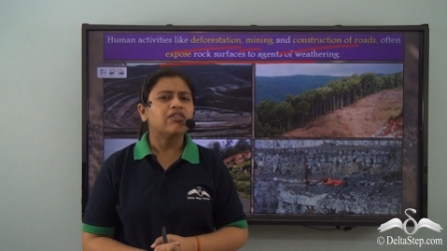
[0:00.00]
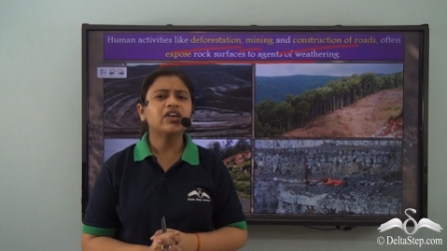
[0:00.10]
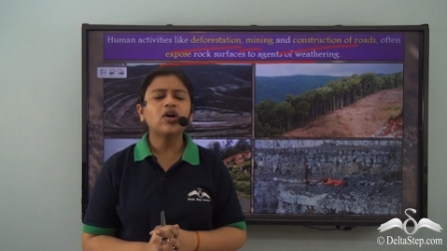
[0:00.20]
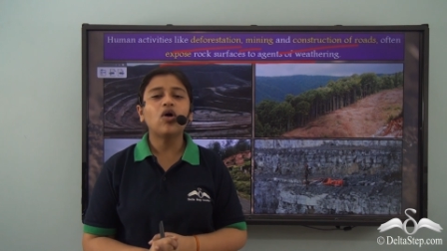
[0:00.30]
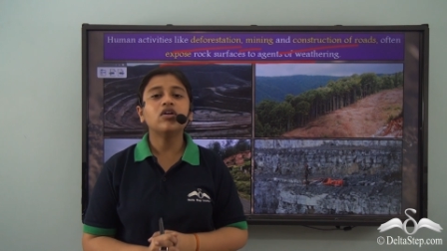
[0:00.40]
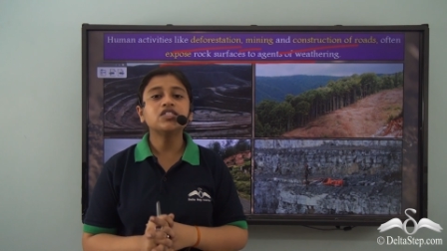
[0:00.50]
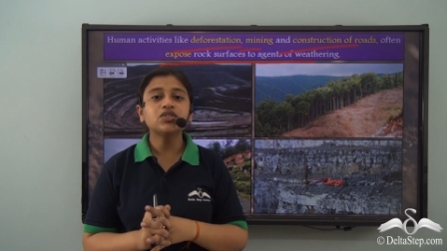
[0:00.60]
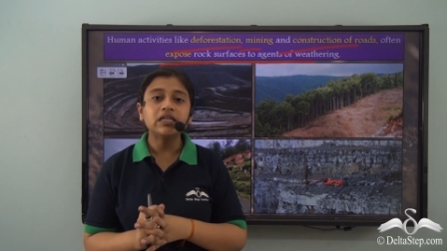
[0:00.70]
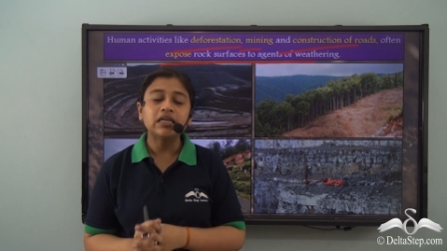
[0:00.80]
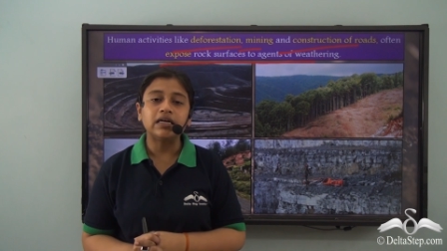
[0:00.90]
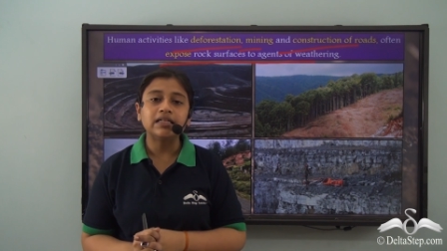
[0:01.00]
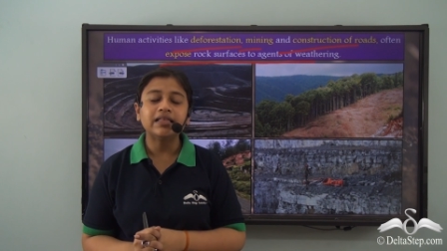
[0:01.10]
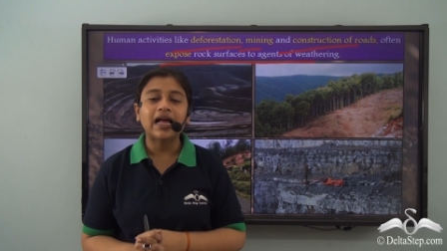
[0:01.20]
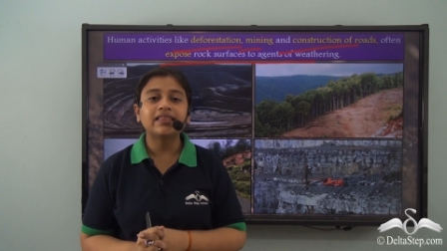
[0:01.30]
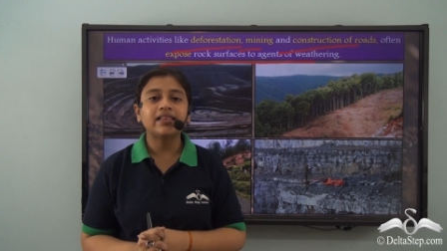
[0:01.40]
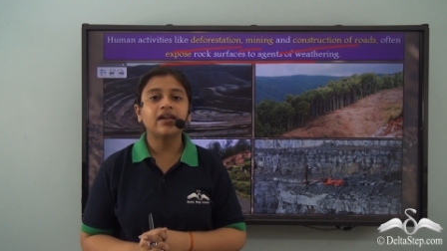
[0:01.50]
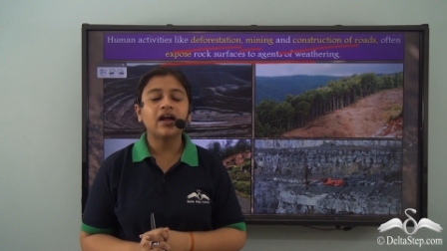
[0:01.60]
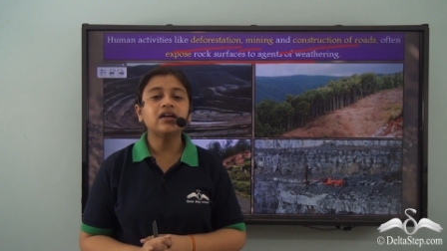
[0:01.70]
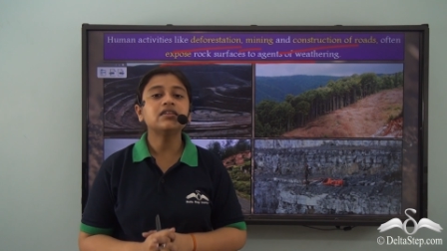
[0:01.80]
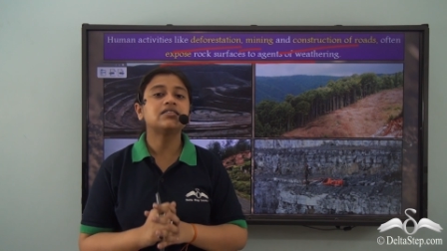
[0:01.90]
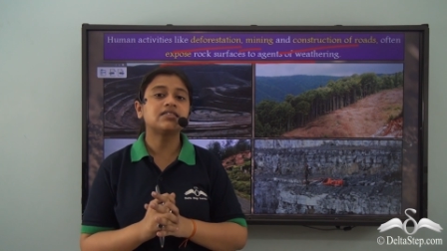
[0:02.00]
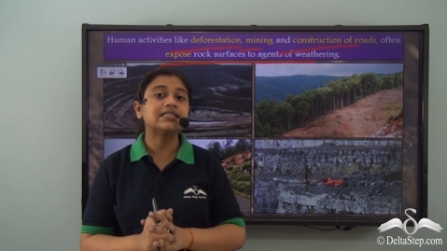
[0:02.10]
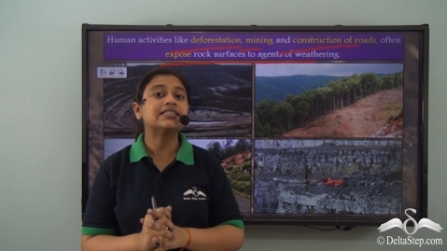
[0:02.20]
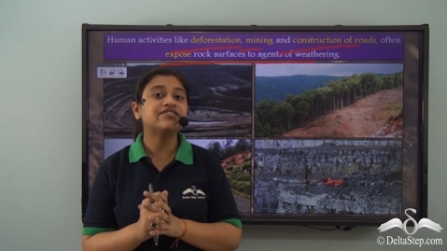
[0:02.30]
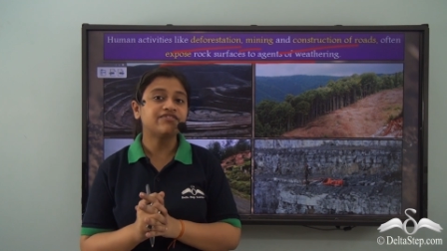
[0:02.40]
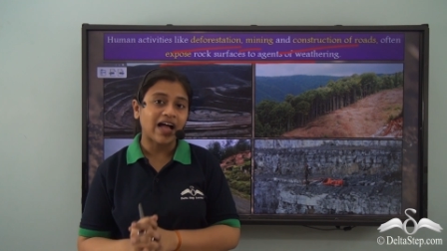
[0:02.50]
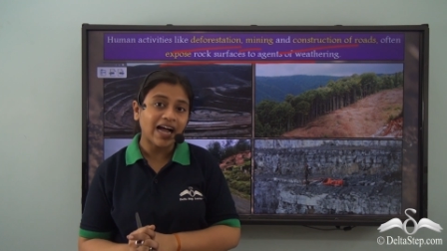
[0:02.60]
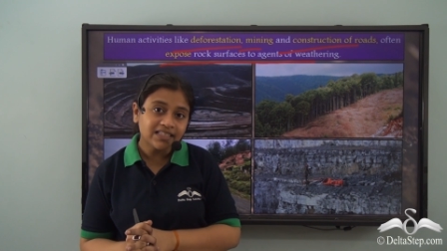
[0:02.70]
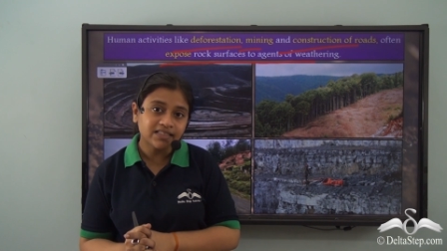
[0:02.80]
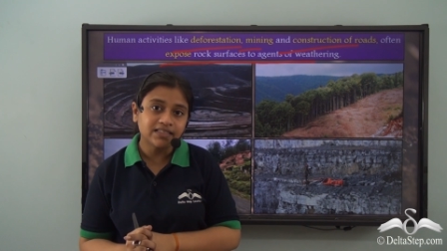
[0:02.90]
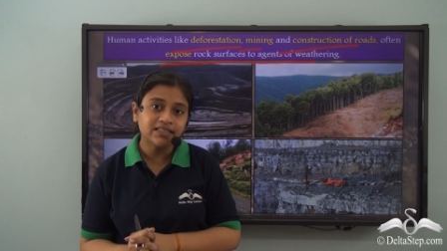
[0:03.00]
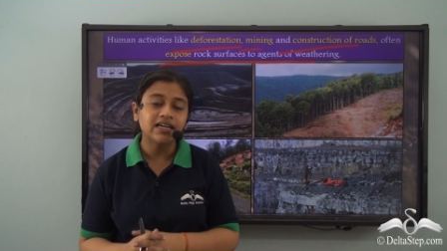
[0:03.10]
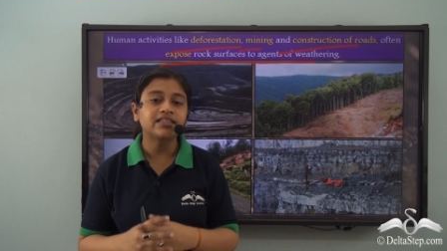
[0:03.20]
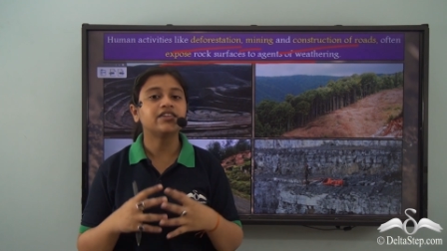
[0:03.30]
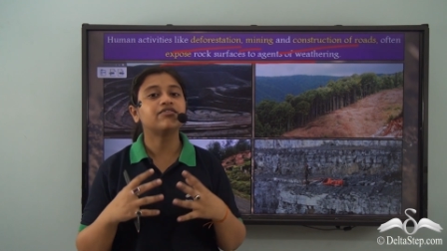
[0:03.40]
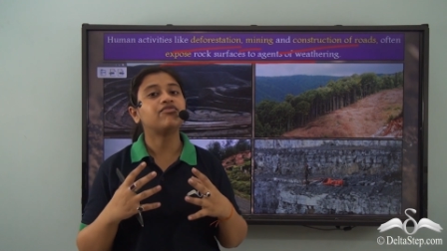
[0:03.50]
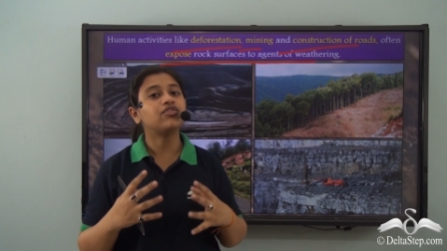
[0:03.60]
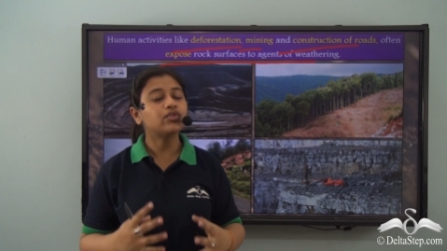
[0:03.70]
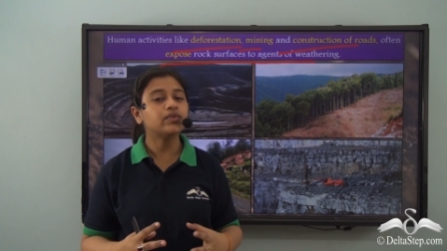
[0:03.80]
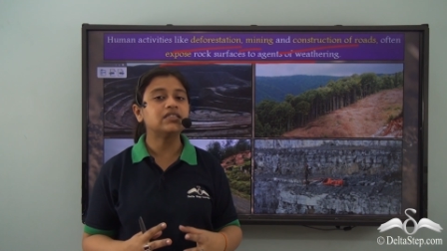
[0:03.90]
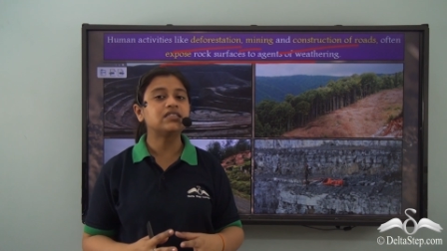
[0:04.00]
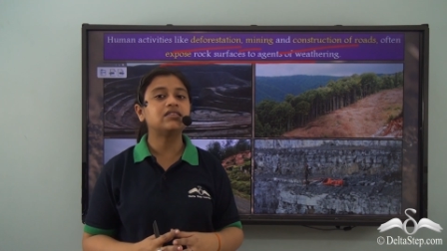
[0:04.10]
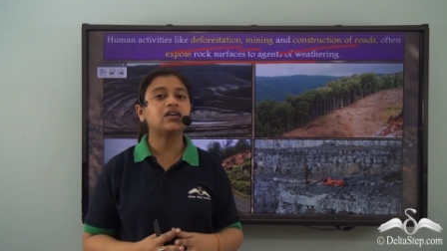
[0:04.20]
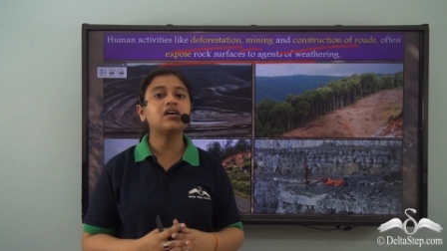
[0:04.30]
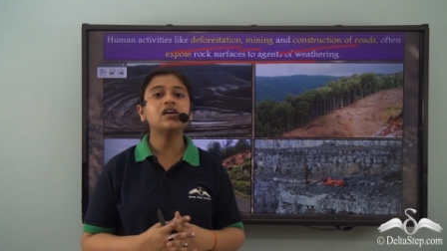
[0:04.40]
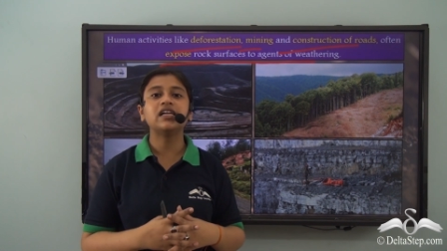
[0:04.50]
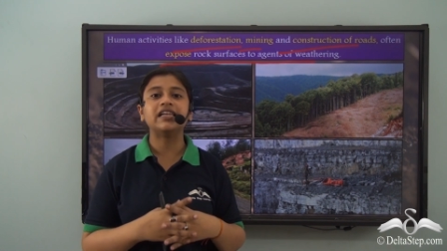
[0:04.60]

We also learned that there are certain factors that influence the